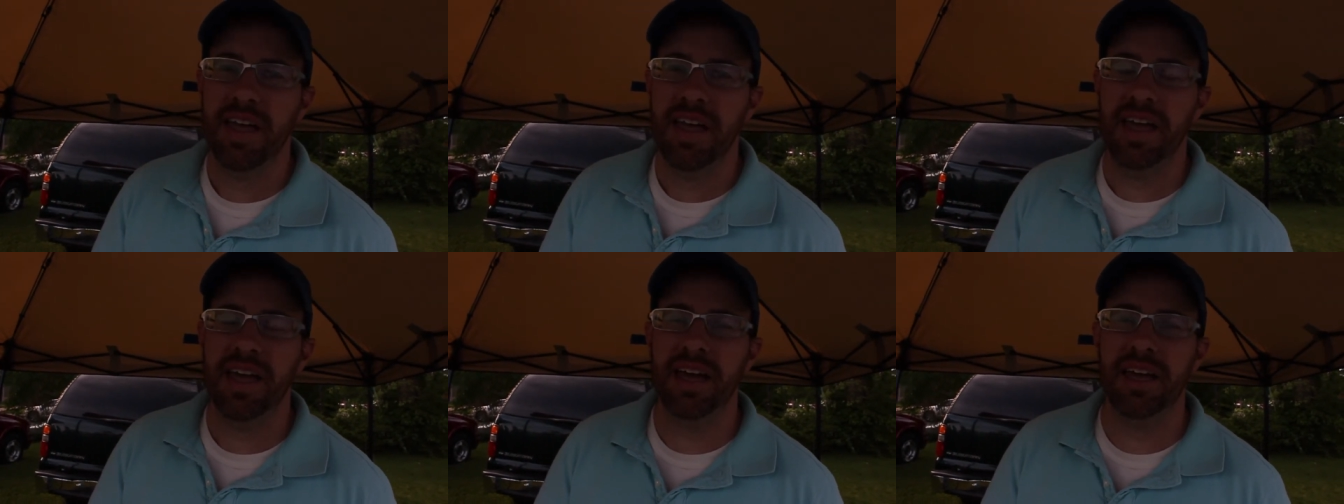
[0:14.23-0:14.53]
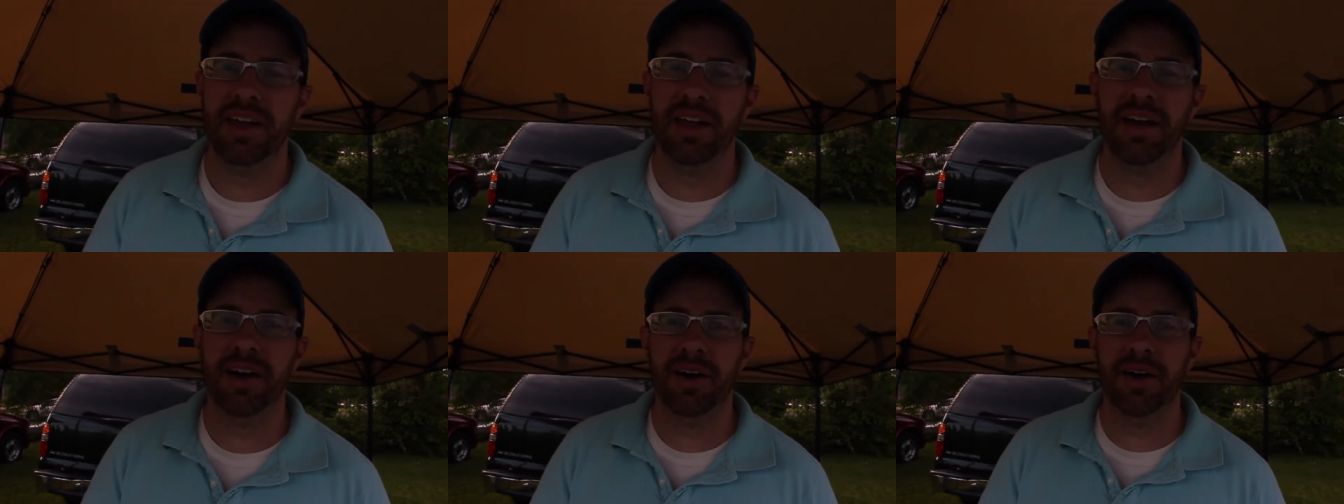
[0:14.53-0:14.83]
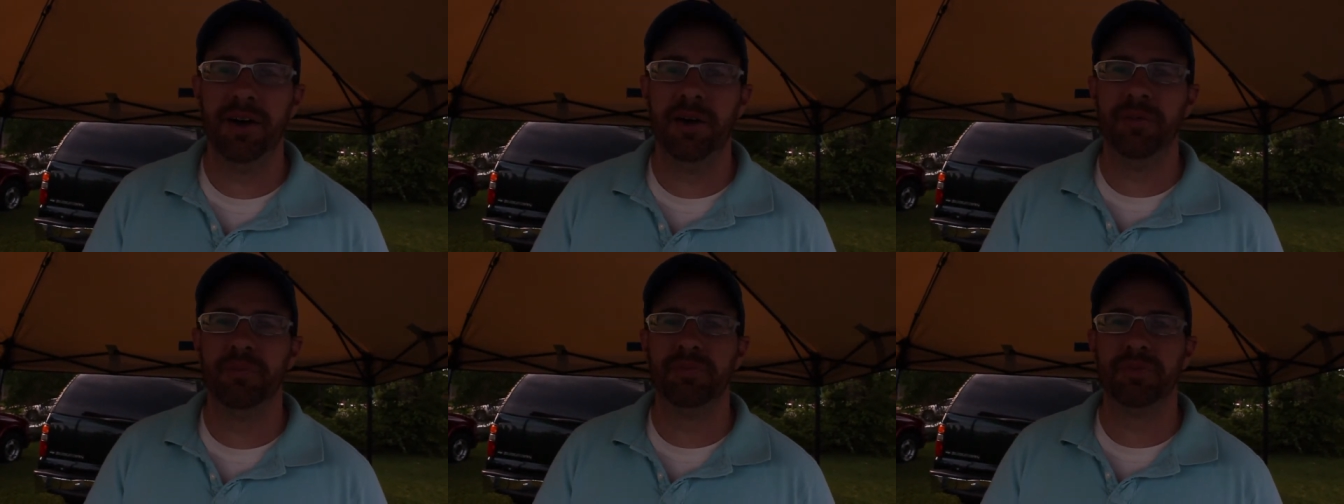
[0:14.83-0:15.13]
And
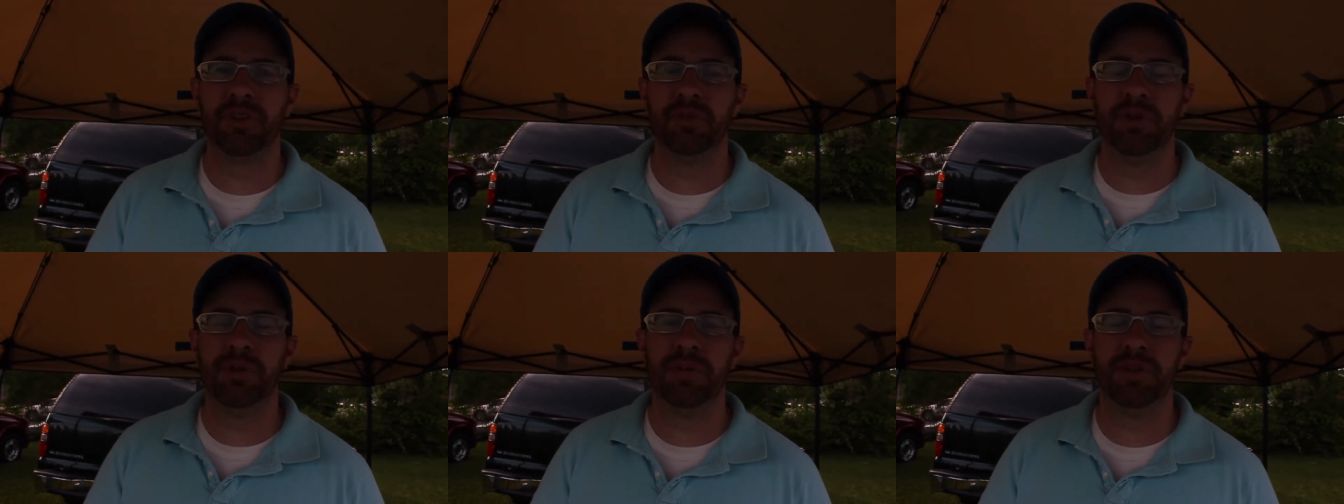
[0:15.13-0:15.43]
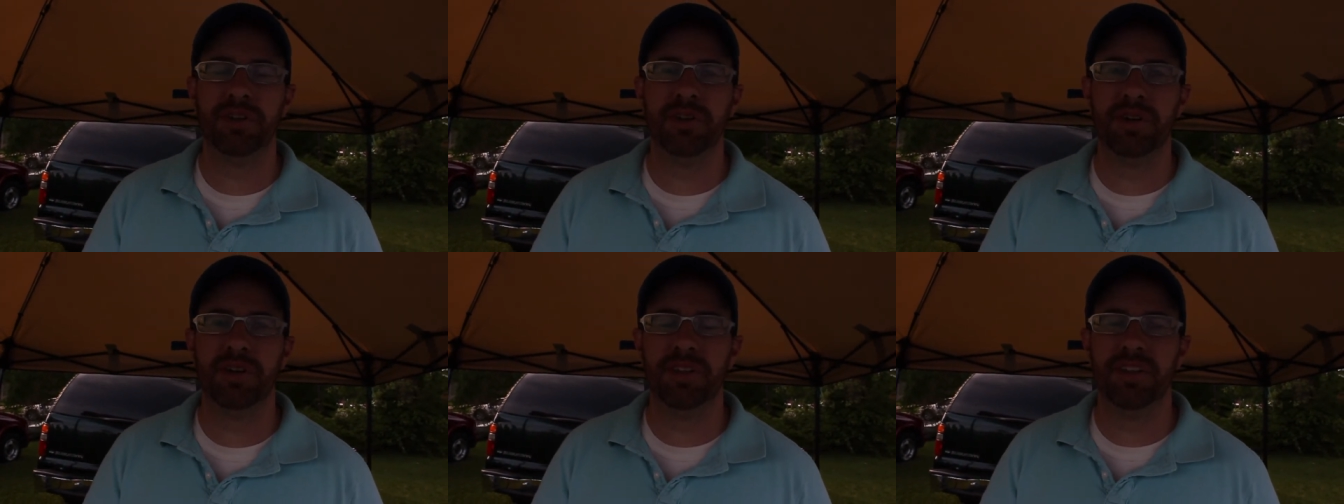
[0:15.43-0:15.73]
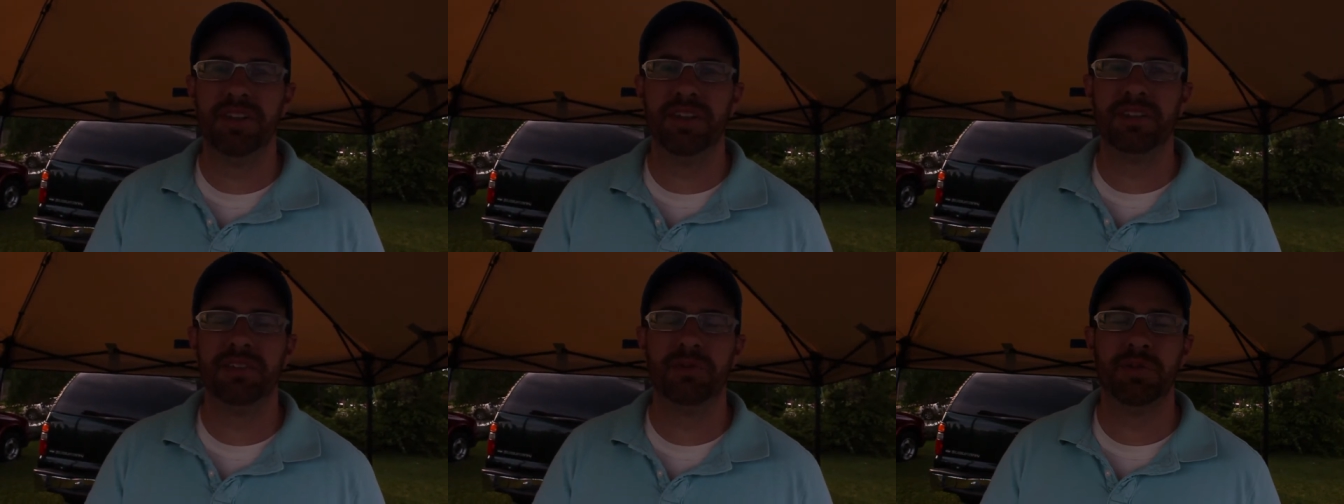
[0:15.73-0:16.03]
um, we've been doing
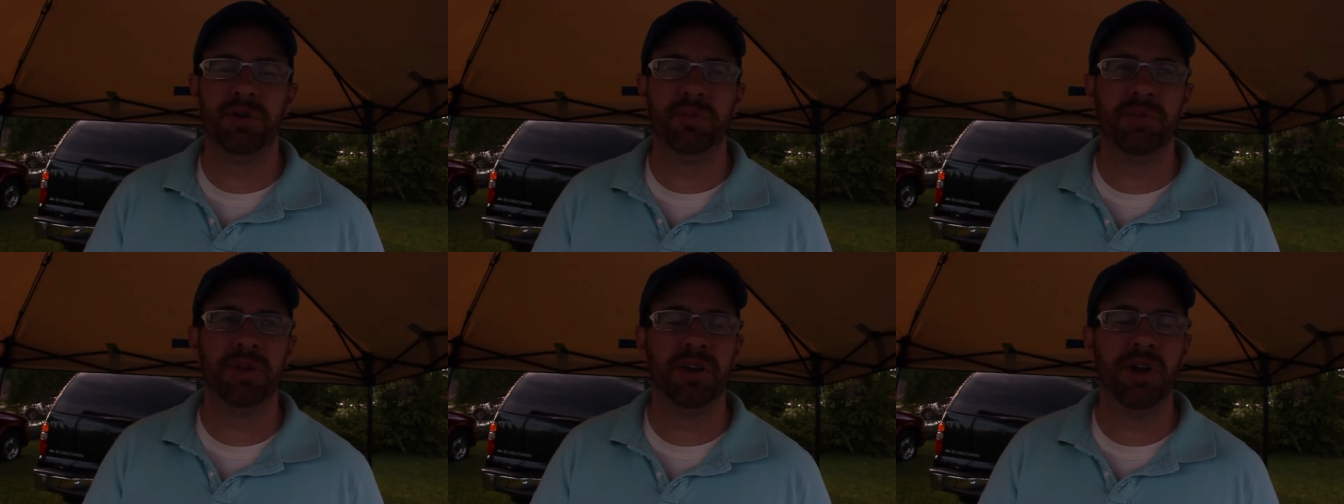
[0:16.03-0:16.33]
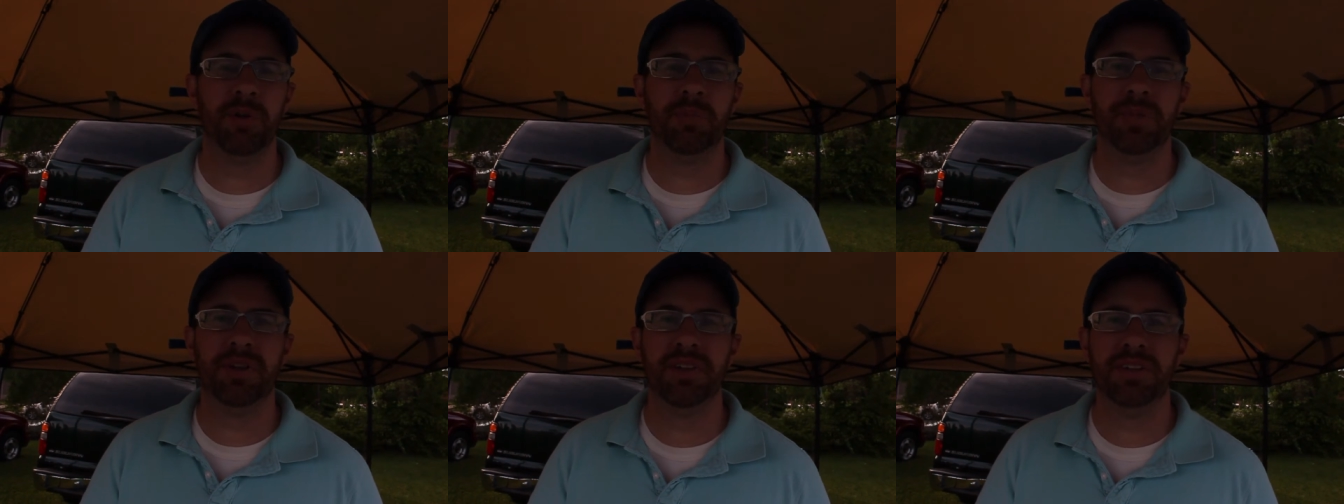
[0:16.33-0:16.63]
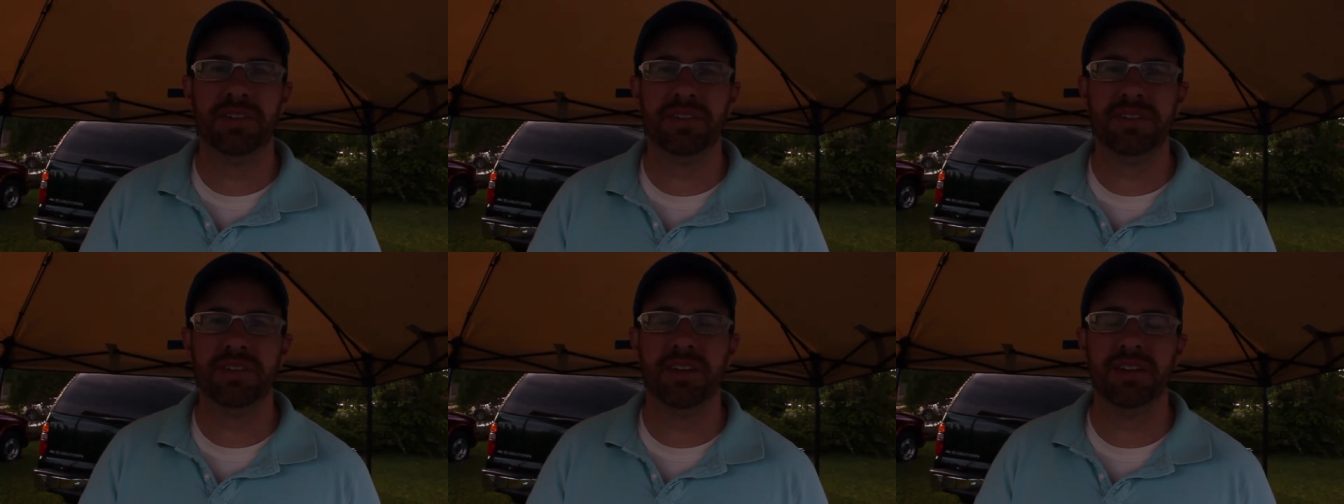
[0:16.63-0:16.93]
this. We've been
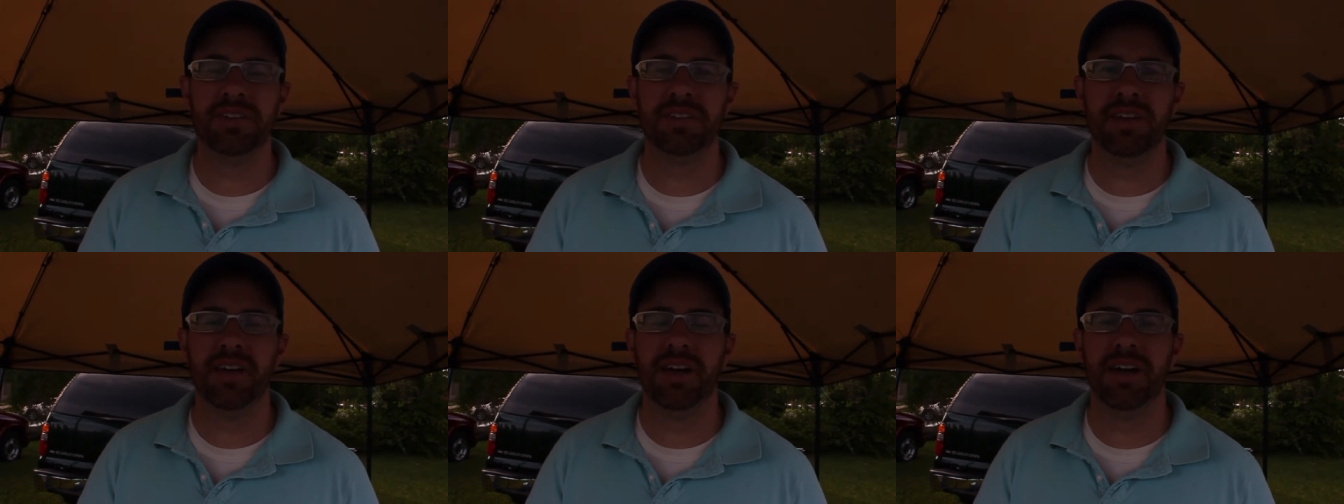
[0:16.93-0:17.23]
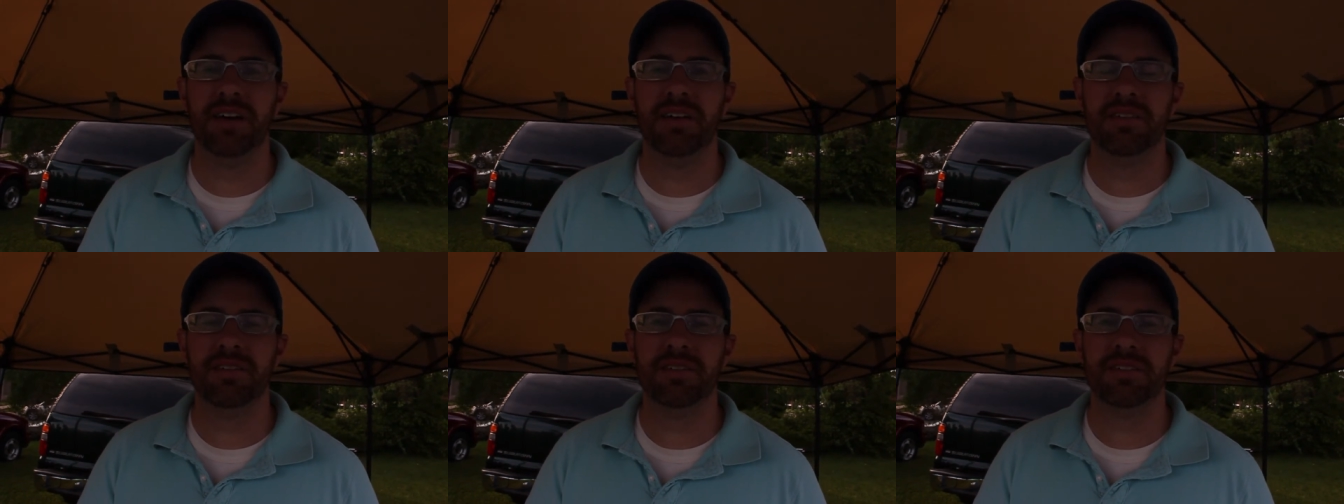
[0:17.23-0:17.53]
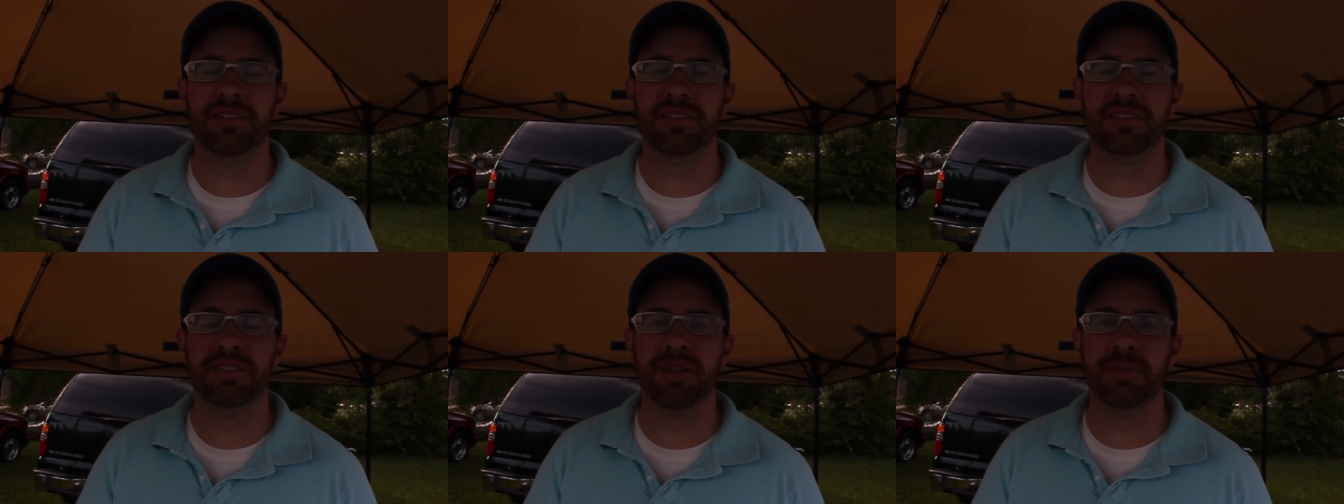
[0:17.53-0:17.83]
open since
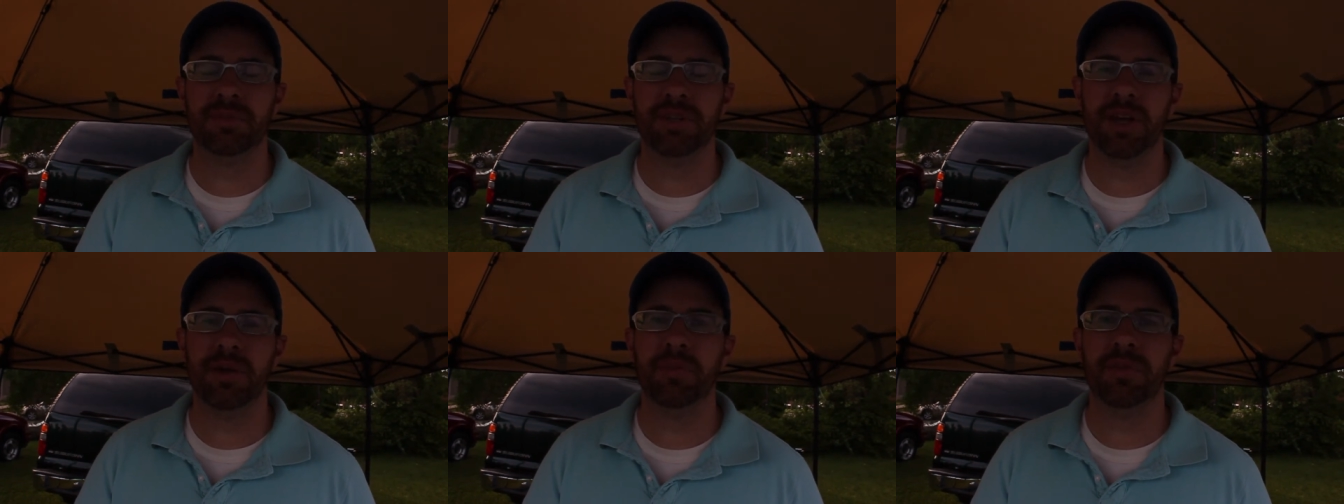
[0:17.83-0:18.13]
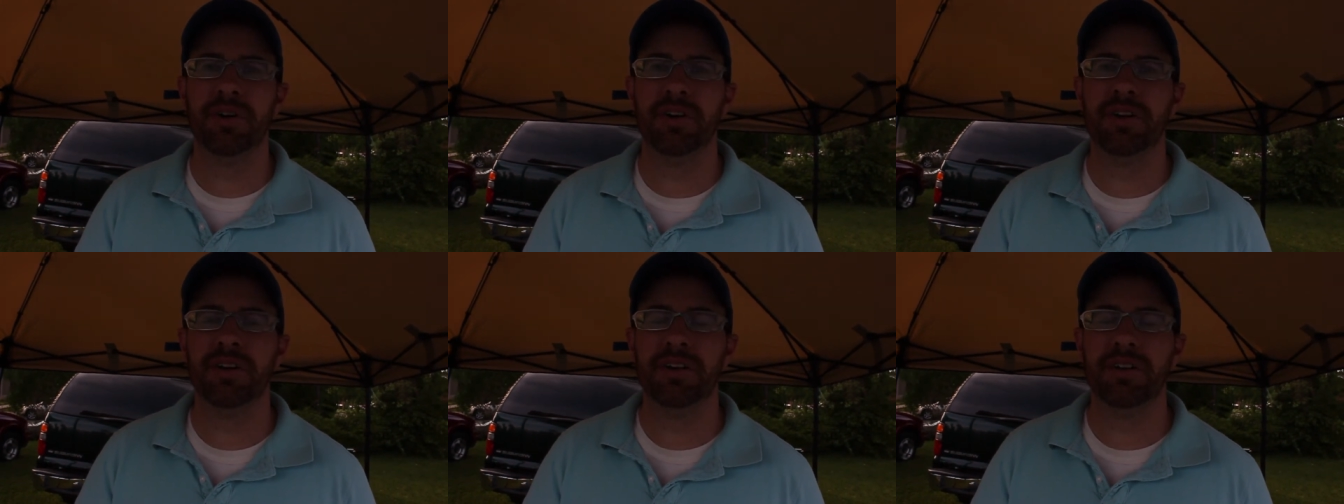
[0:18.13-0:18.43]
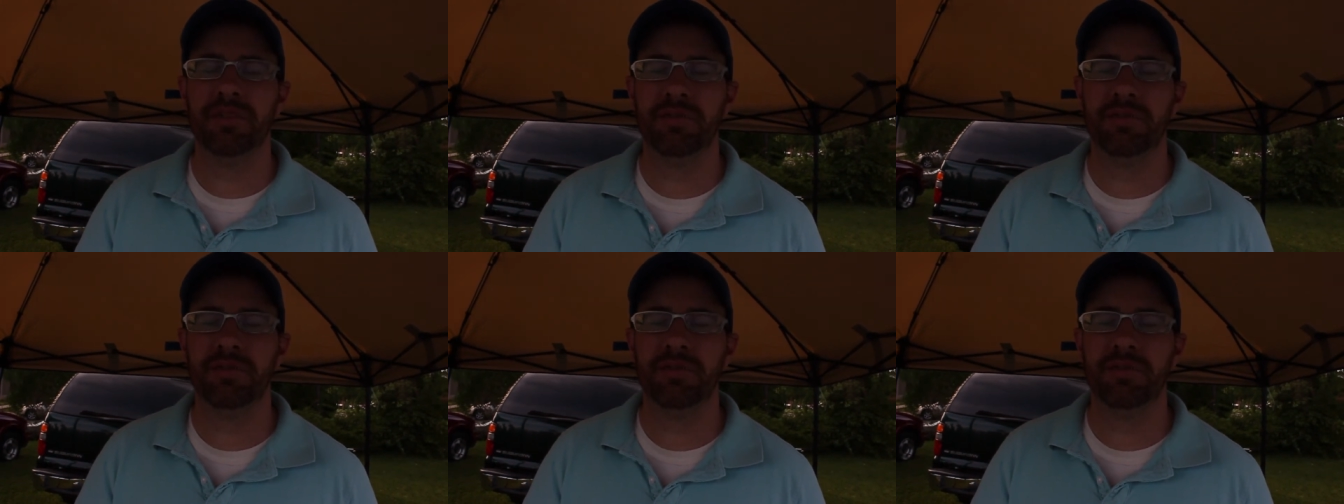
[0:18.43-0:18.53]
uh, September.